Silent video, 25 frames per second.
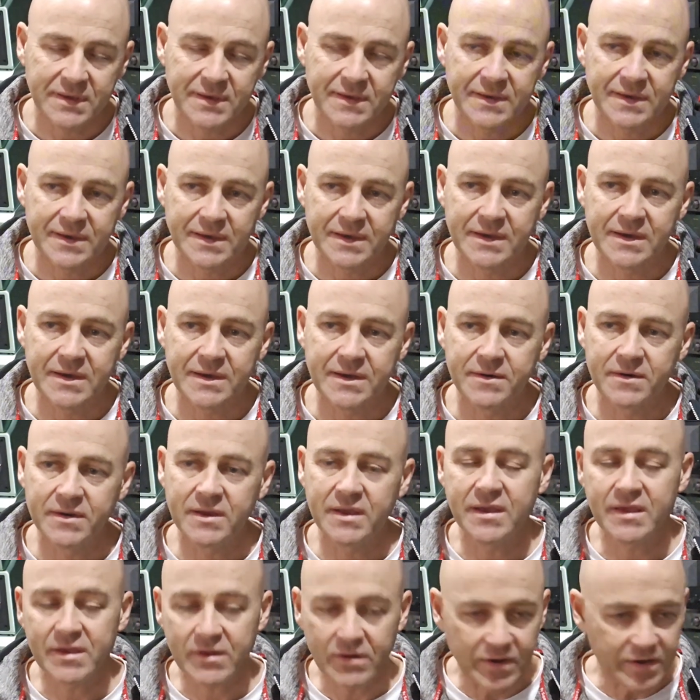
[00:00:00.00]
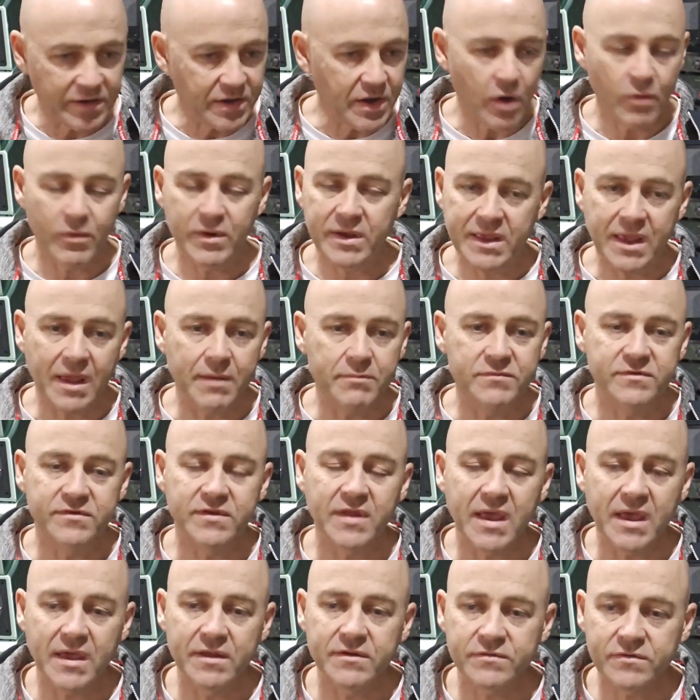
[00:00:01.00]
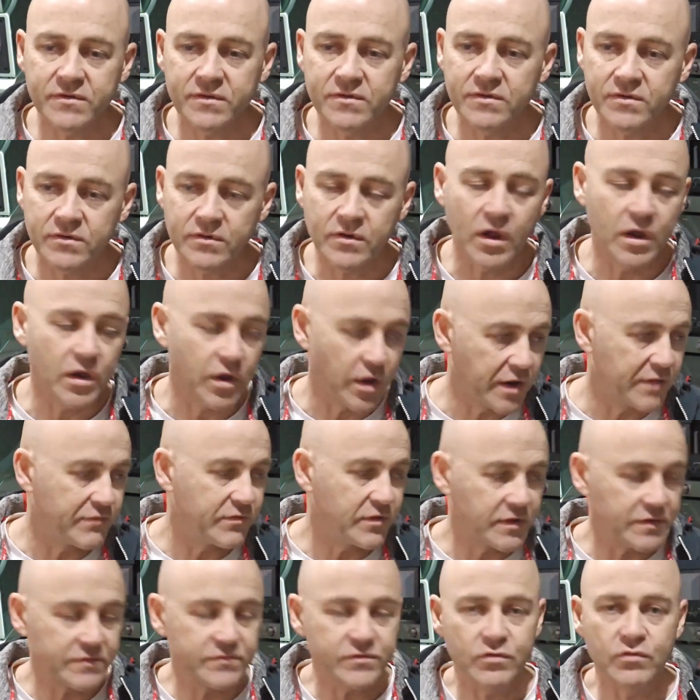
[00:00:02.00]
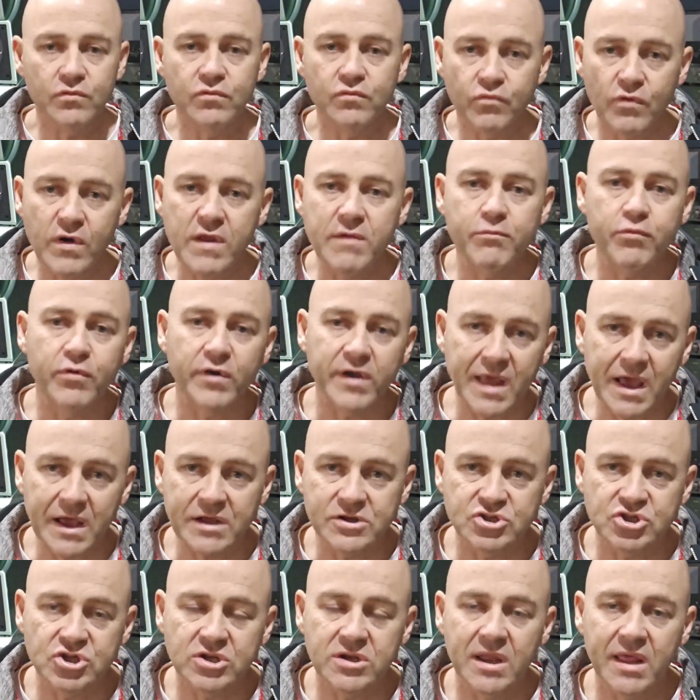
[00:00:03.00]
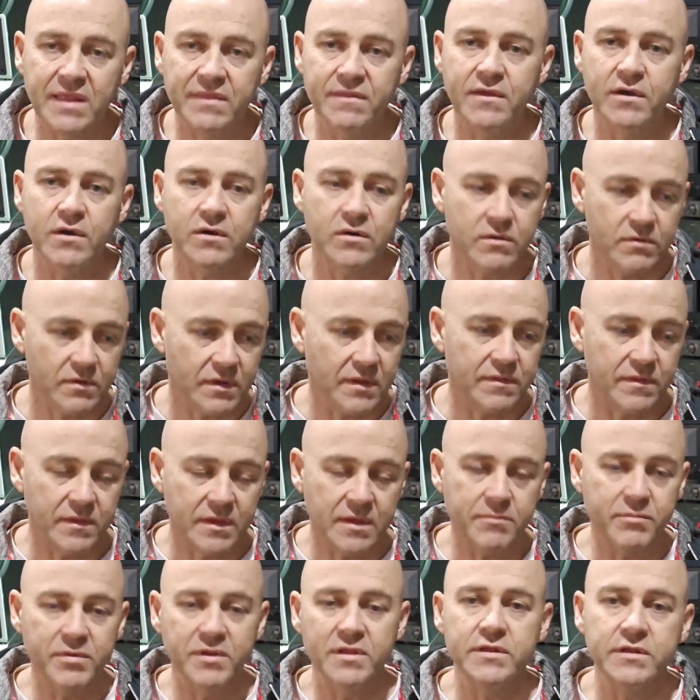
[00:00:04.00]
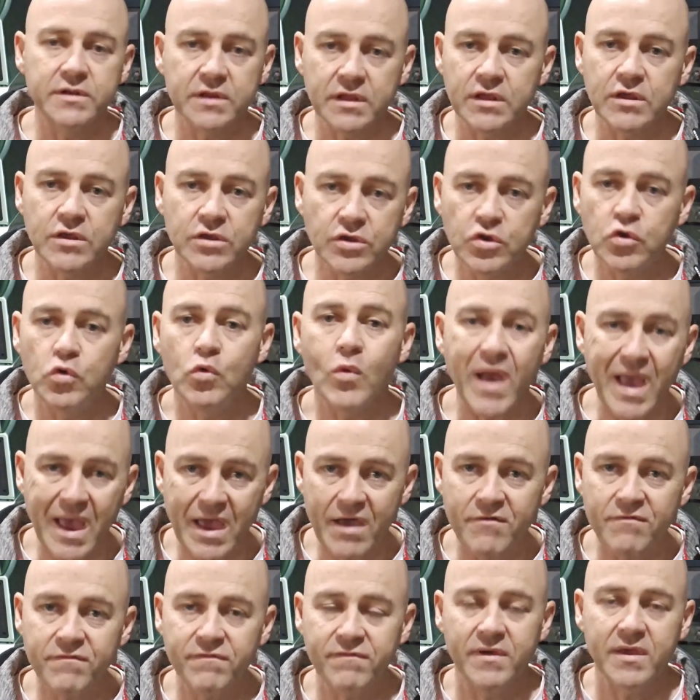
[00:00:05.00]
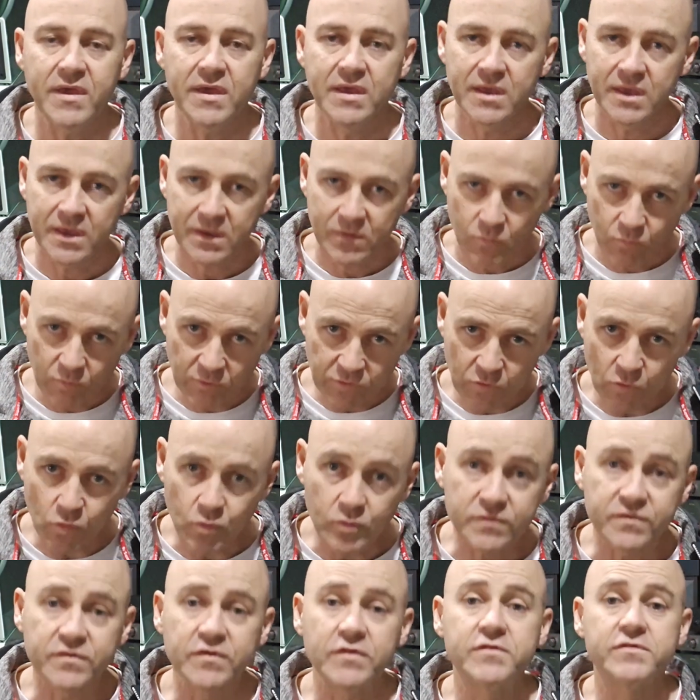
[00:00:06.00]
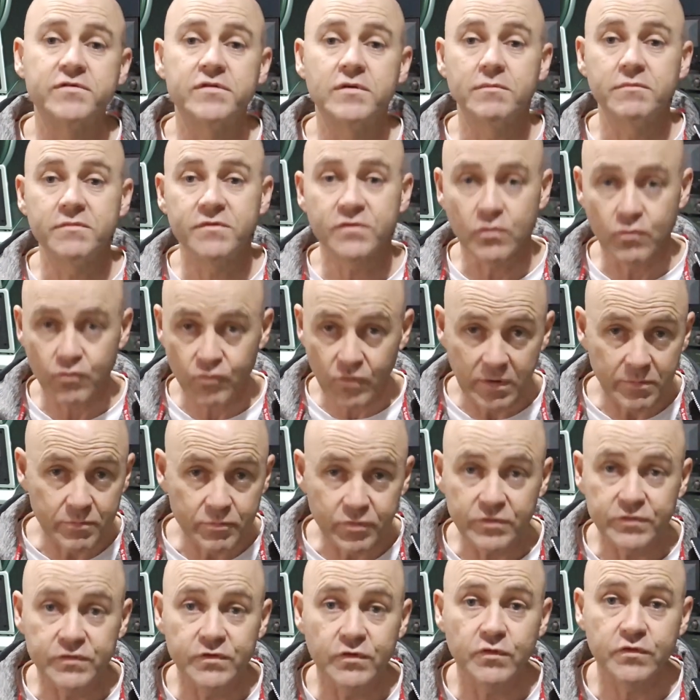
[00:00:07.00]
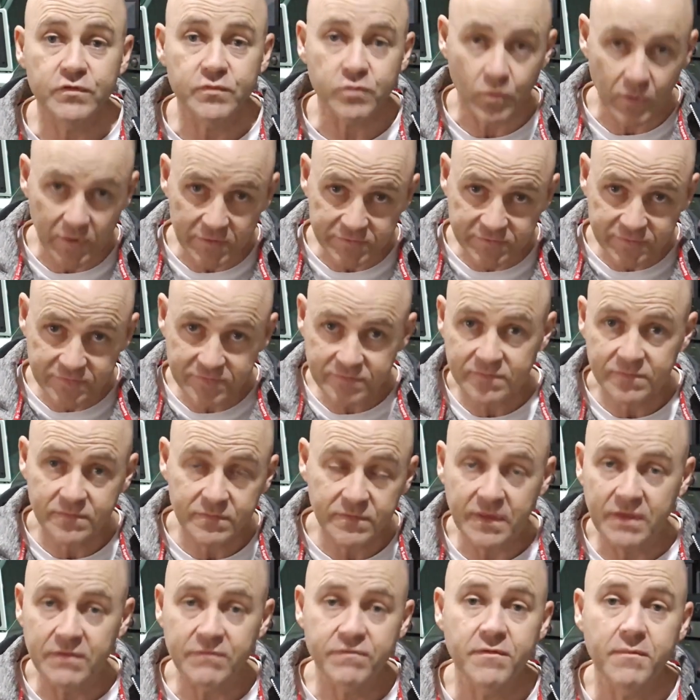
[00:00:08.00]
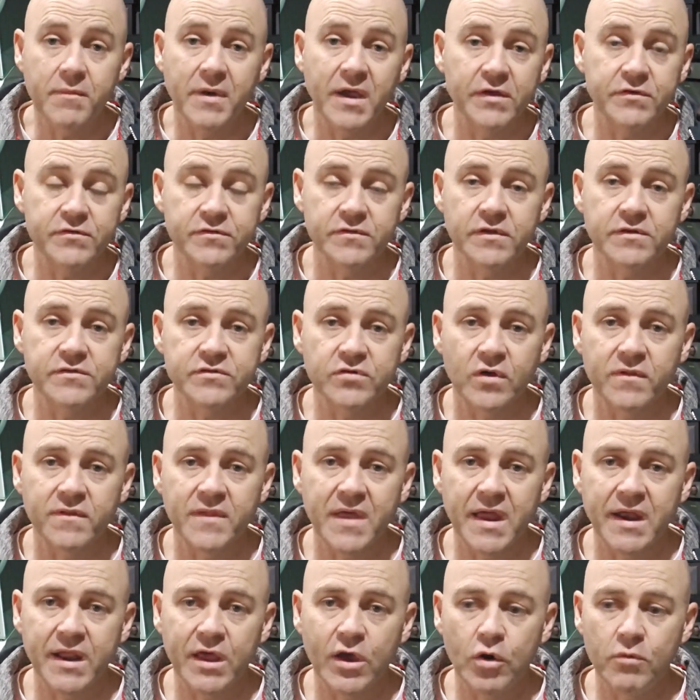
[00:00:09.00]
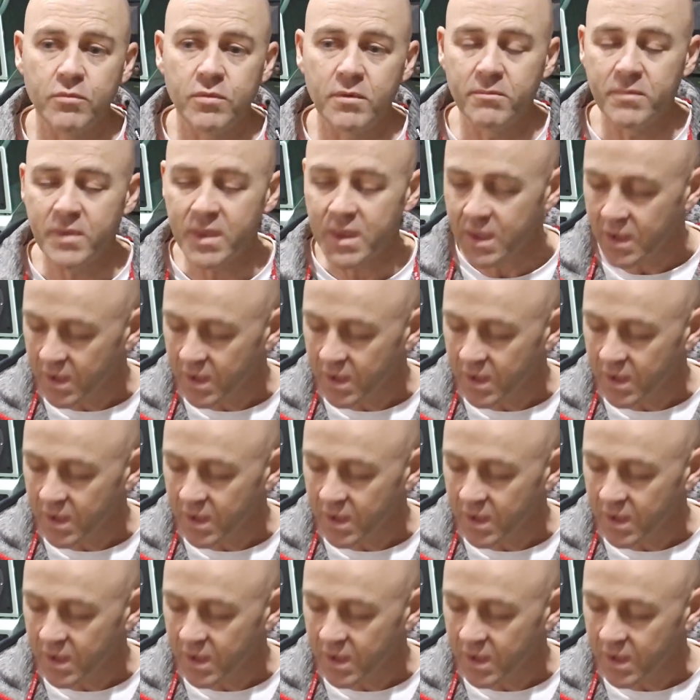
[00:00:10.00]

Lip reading: I know it comes down, a lot of it, to reproduction and the ability you have with your system to reproduce what's the information that's on that album.